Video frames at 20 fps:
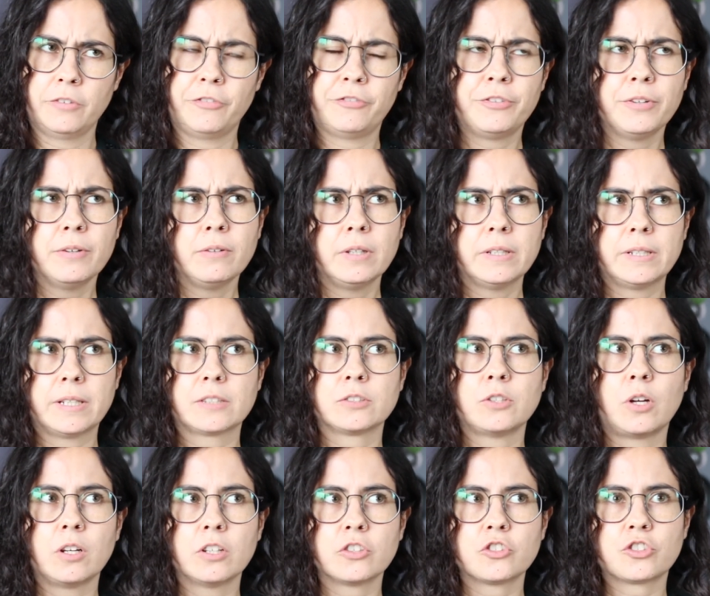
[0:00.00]
feel and
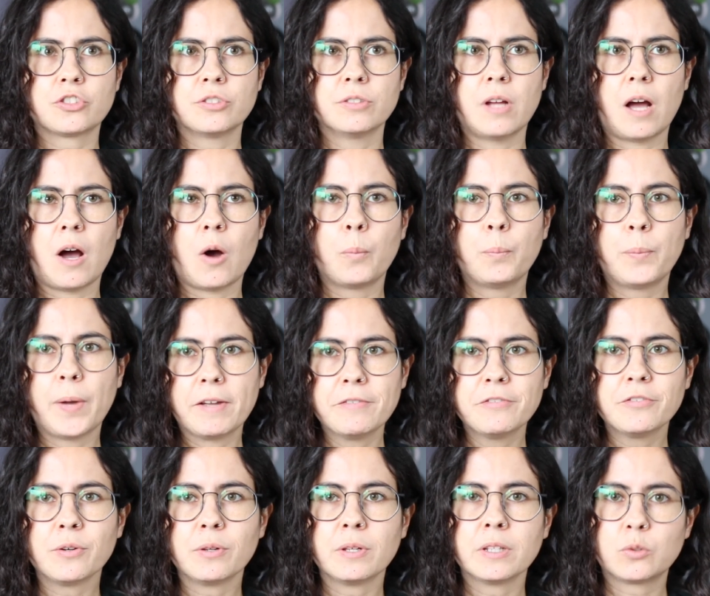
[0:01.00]
acknowledge how
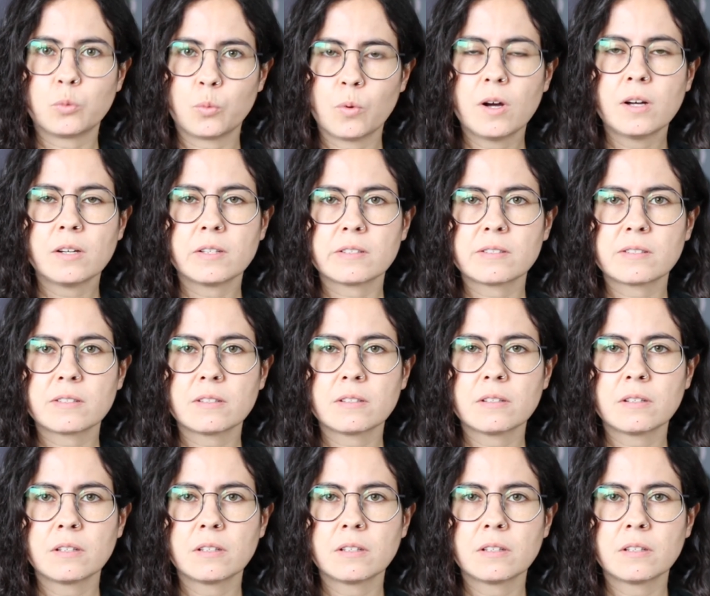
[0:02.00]
painful it was